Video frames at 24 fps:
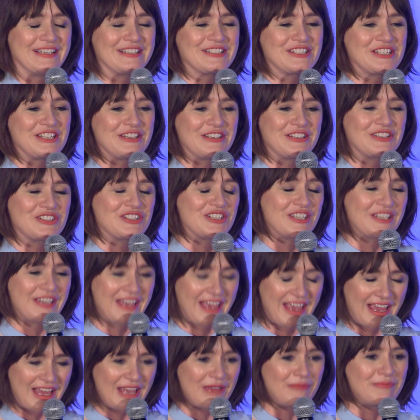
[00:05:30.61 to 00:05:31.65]
And she
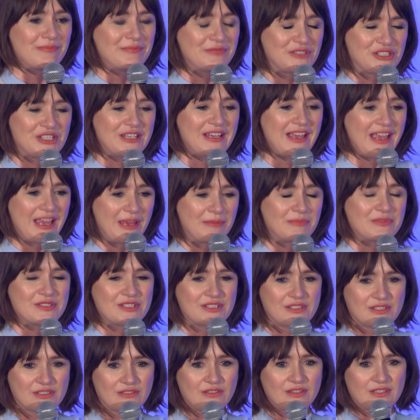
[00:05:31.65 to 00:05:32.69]
came
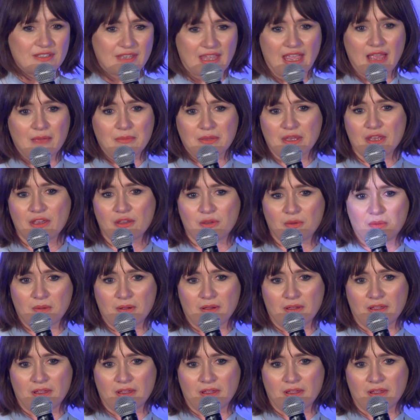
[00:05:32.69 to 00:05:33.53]
to do the cameo